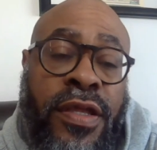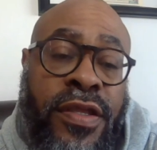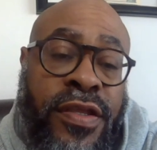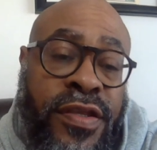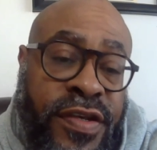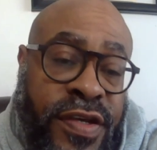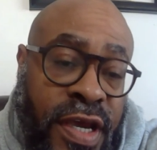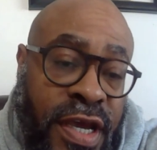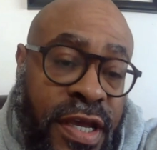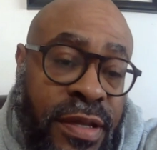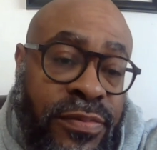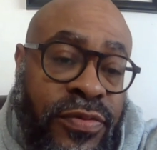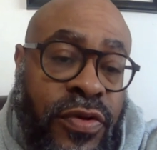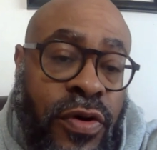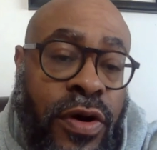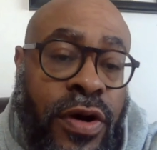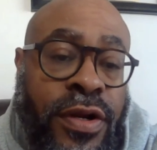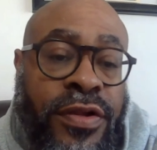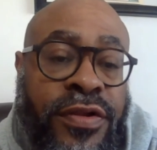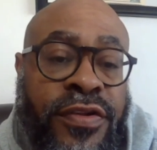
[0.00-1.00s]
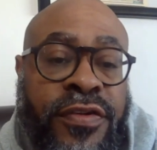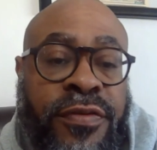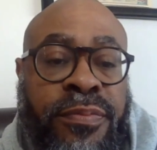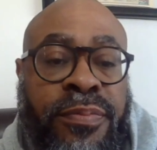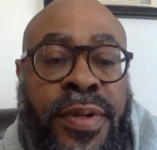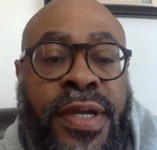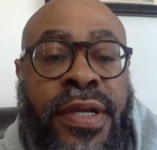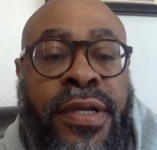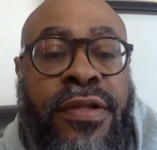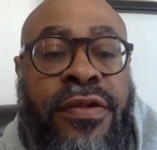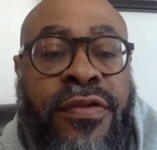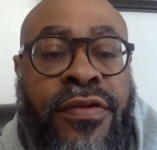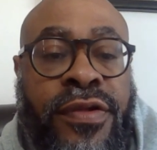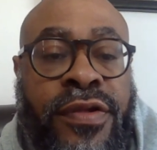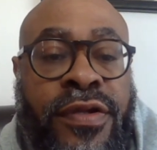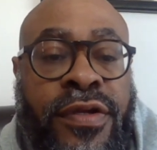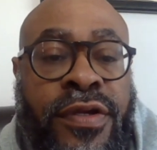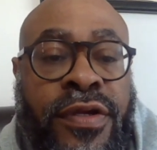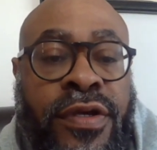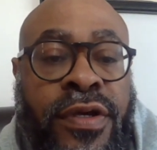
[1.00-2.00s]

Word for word: James Harden speaks.